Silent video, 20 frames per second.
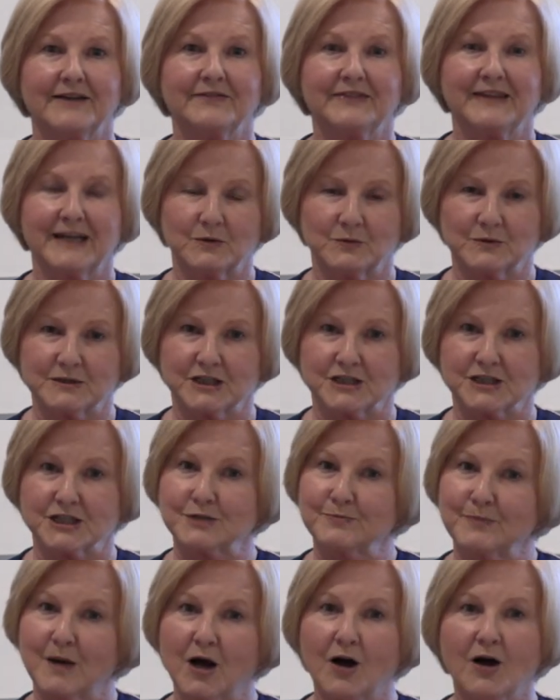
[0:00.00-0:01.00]
That was a
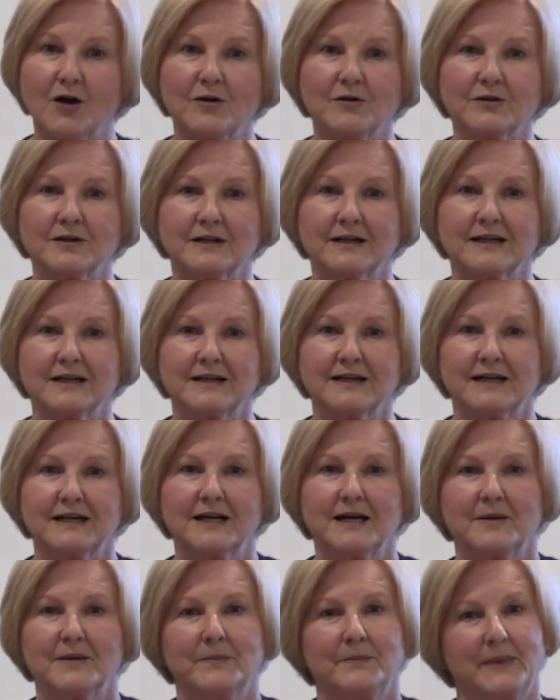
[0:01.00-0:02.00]
small
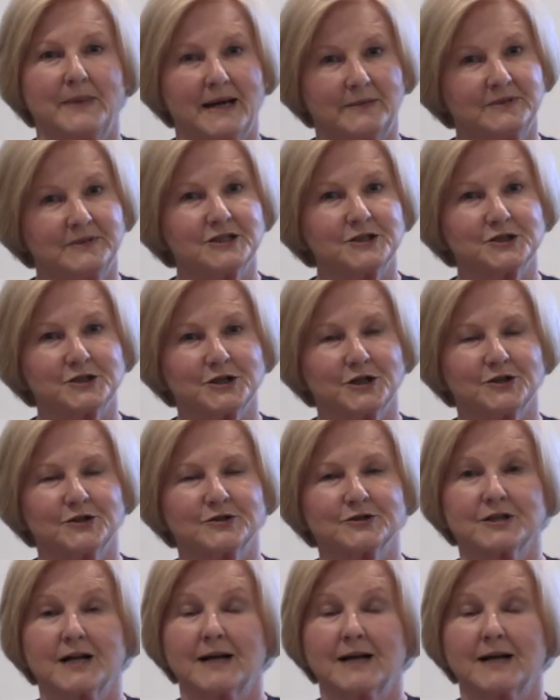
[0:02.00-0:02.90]
Baptist church.